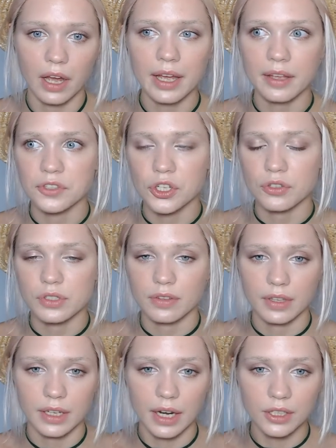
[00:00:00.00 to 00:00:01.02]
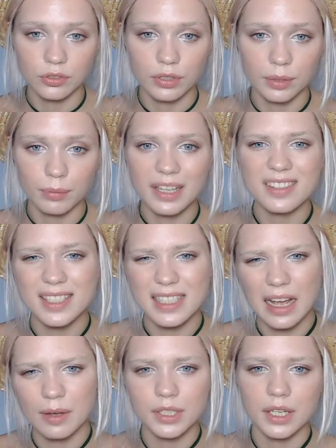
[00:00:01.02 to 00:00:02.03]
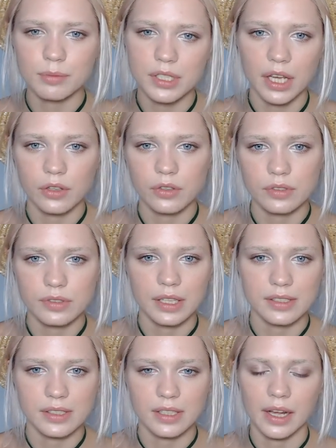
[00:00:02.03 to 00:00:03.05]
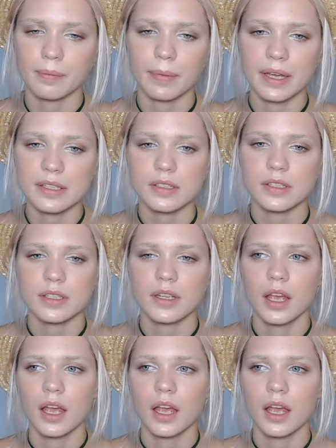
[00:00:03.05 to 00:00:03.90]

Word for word: I have chosen the night cream and sometimes I use these night masks